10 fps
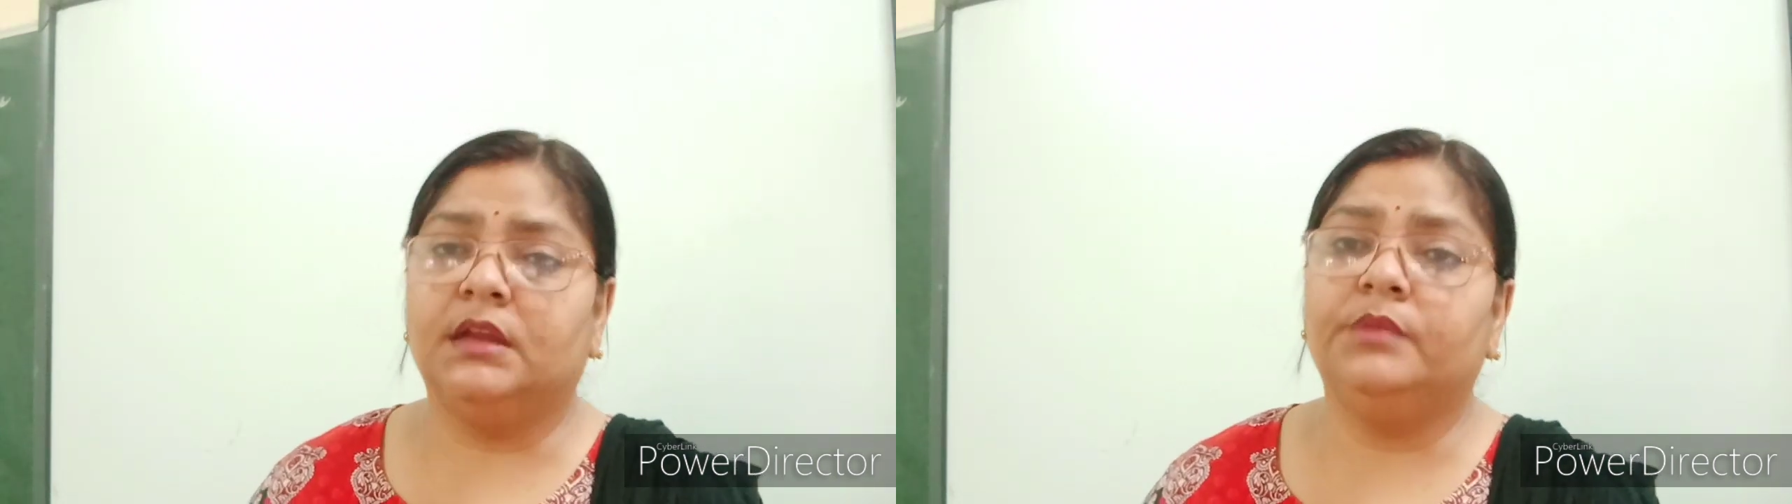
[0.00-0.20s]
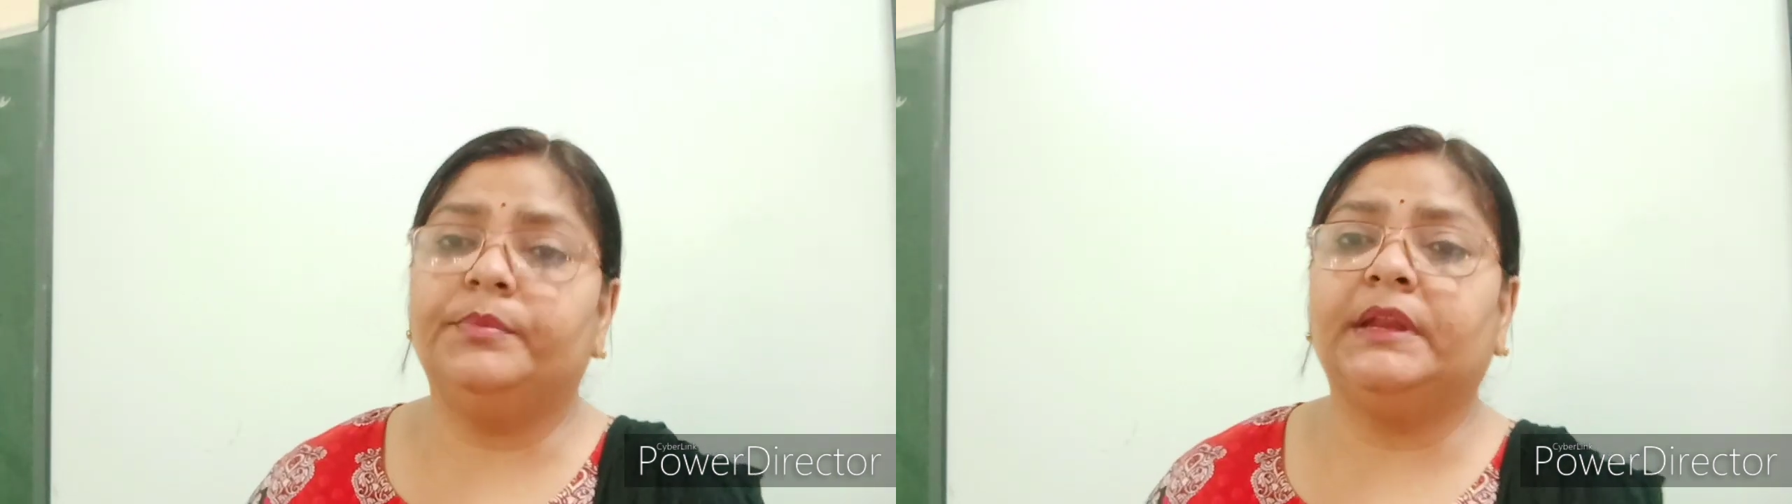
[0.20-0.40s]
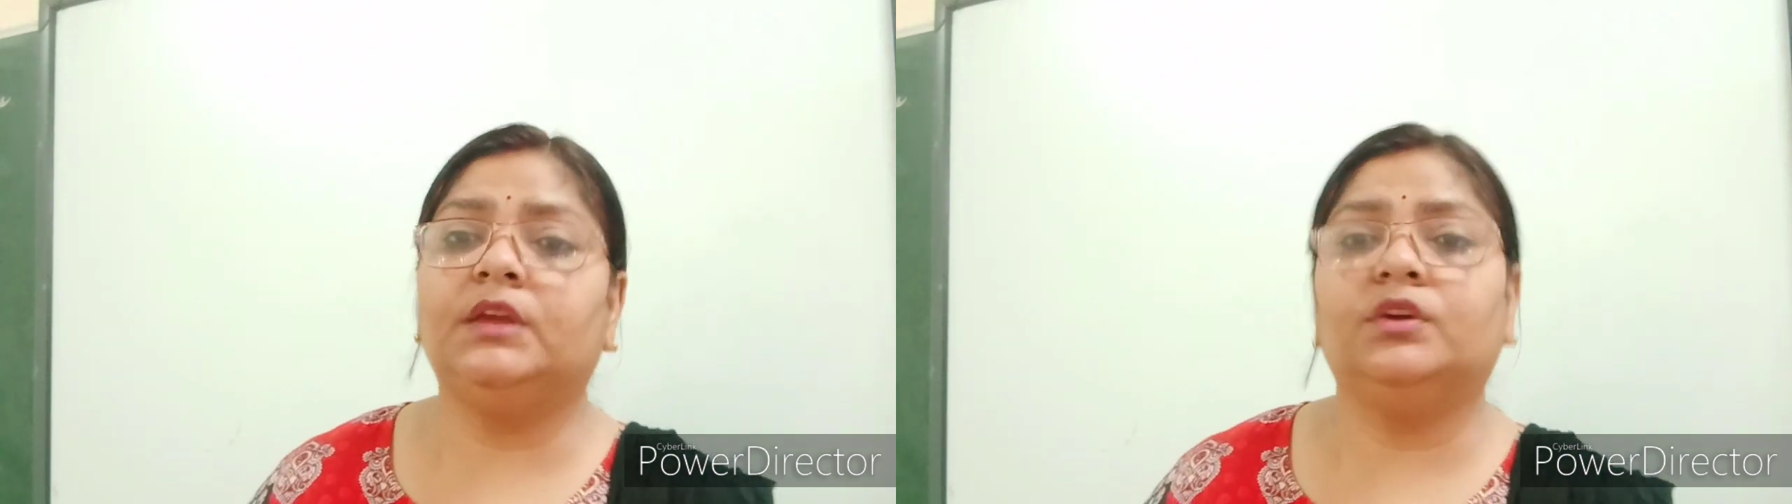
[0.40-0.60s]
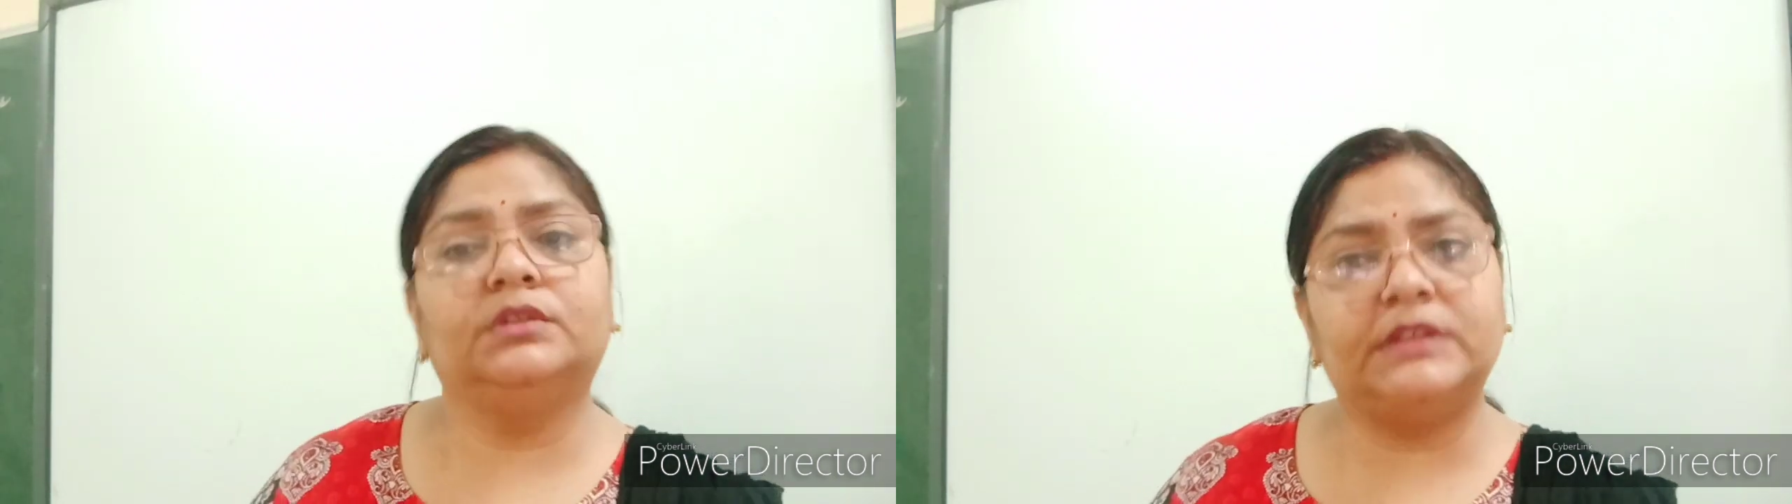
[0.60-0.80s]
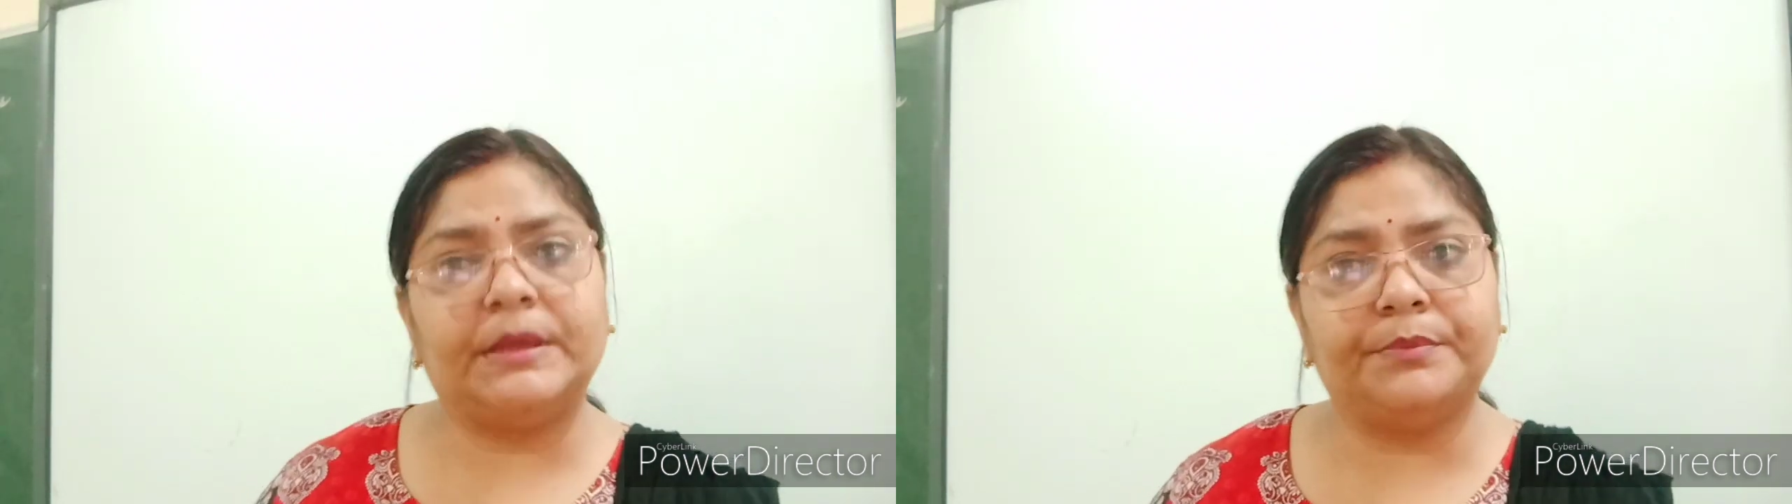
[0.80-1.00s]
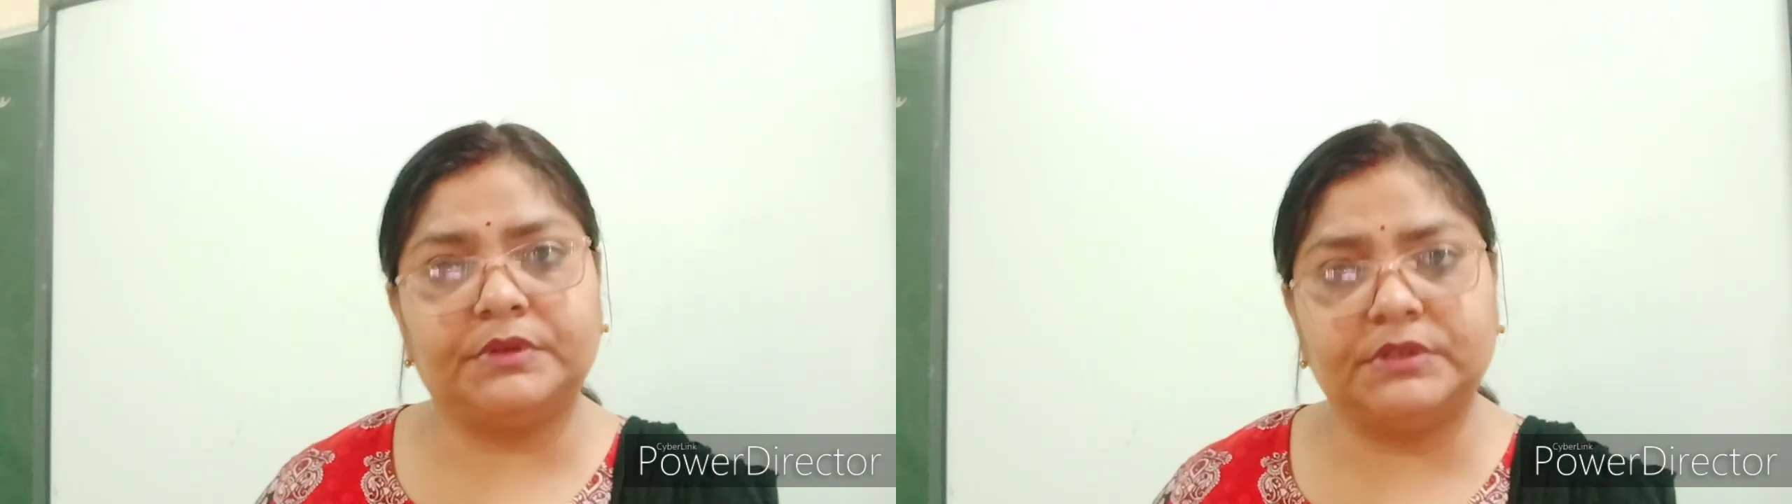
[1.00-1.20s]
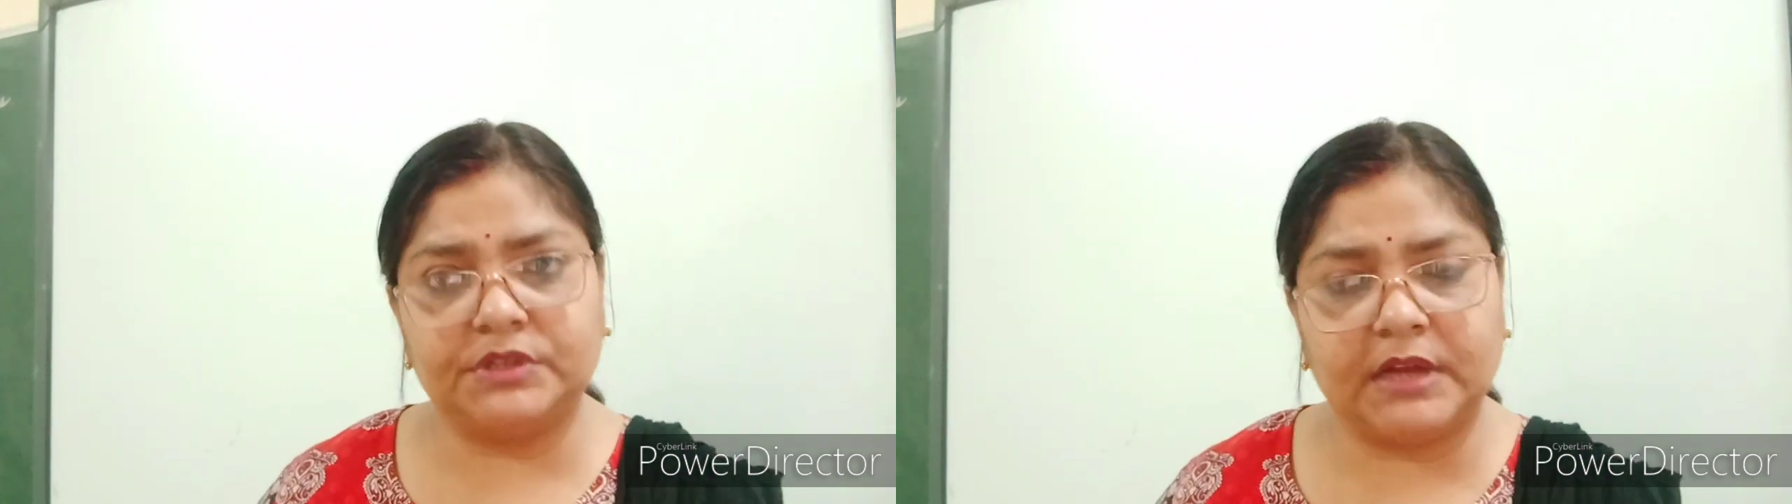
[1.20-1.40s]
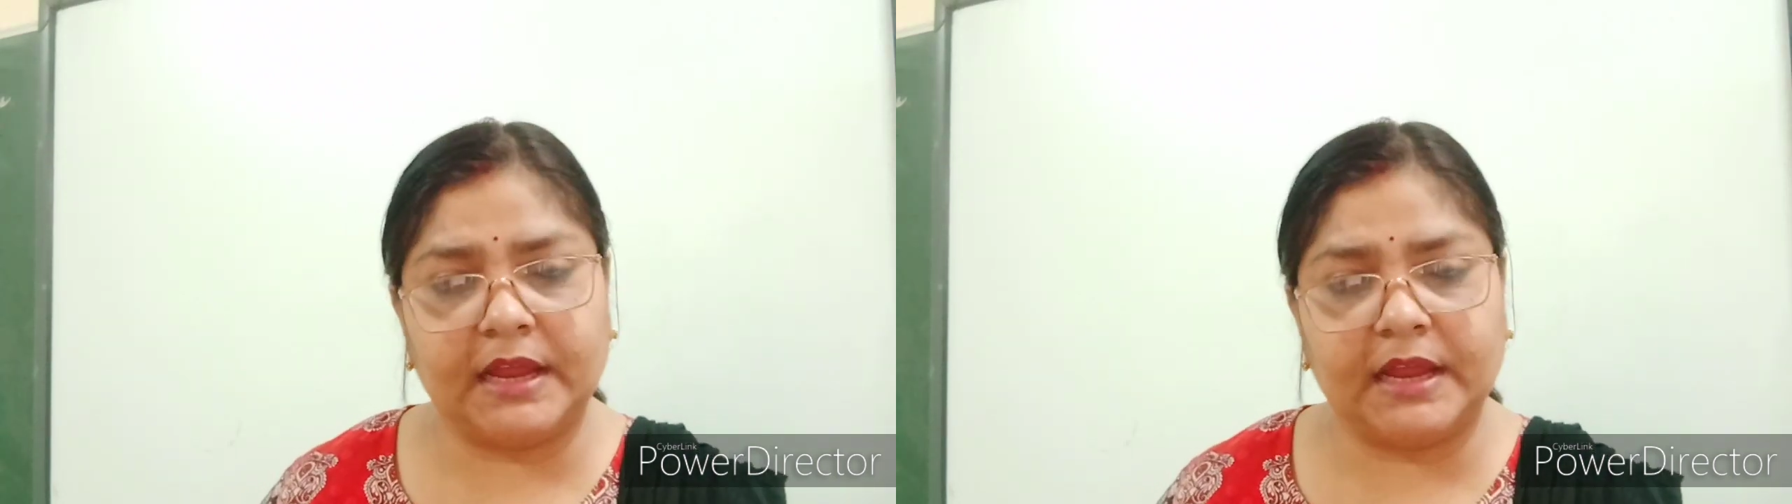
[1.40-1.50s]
depending on the temperature